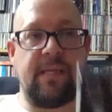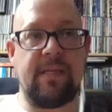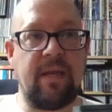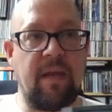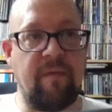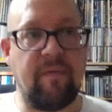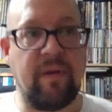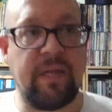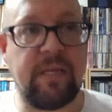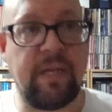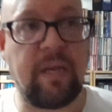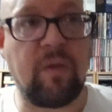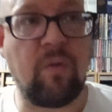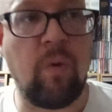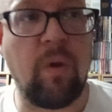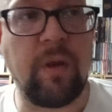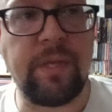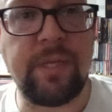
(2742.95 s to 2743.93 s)
DVD
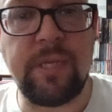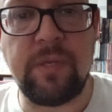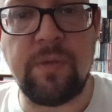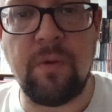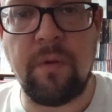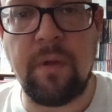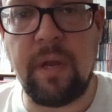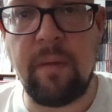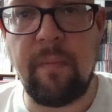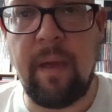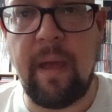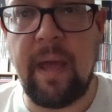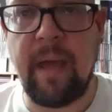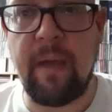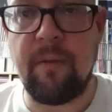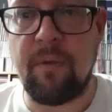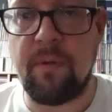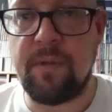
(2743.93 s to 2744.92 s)
quality talking about
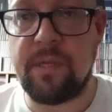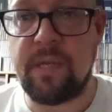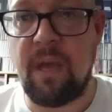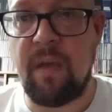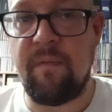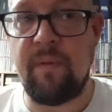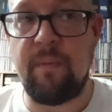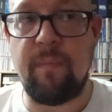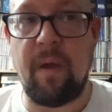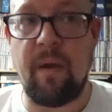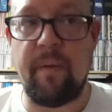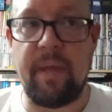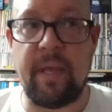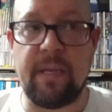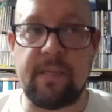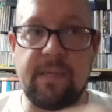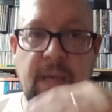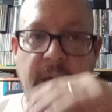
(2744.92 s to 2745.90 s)
how good David Bowie
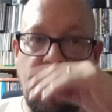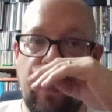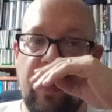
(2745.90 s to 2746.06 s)
is.